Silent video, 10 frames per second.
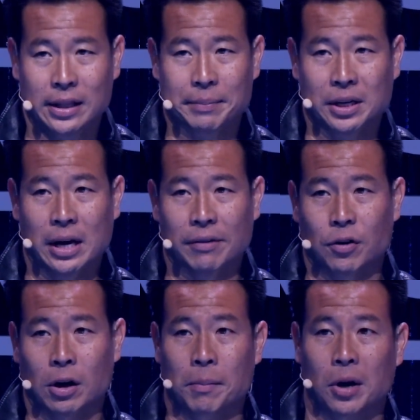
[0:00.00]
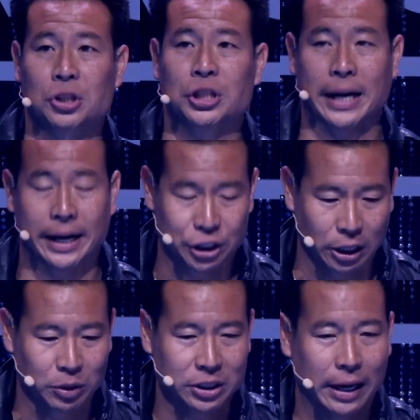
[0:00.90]
you have emerging Asia,
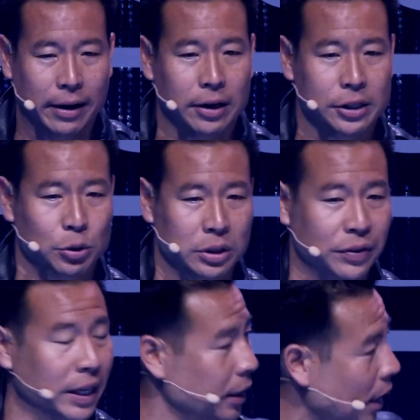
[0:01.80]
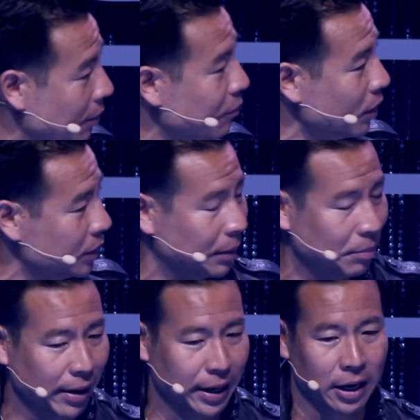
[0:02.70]
which I'd argue is Vietnam, for example,
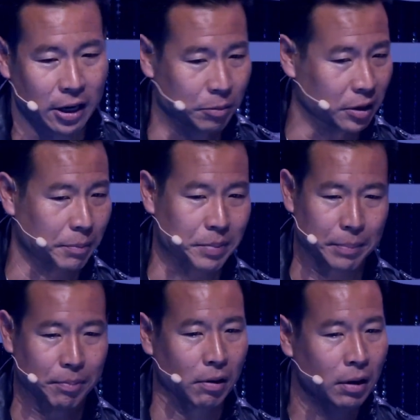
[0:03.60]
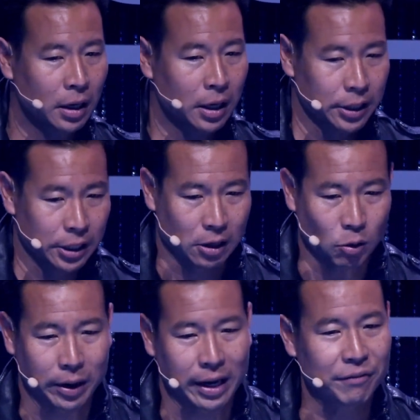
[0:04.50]
right? 100 million people,
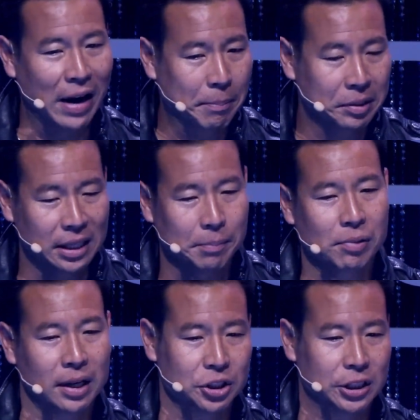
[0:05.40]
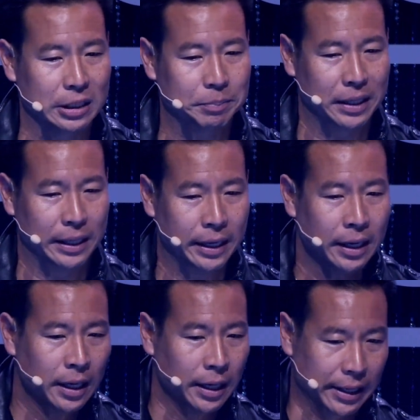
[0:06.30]
growing at 5% plus GDP.
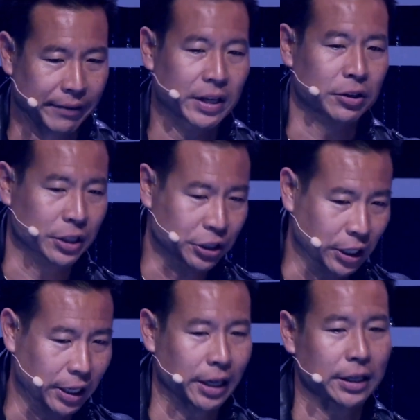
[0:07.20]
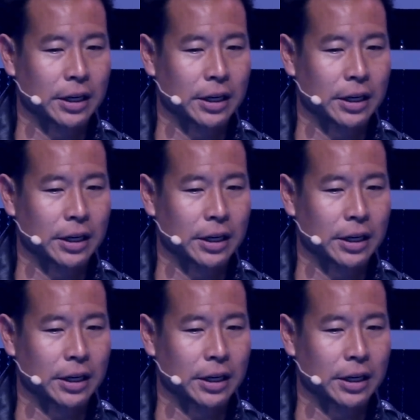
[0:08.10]
You have Indonesia,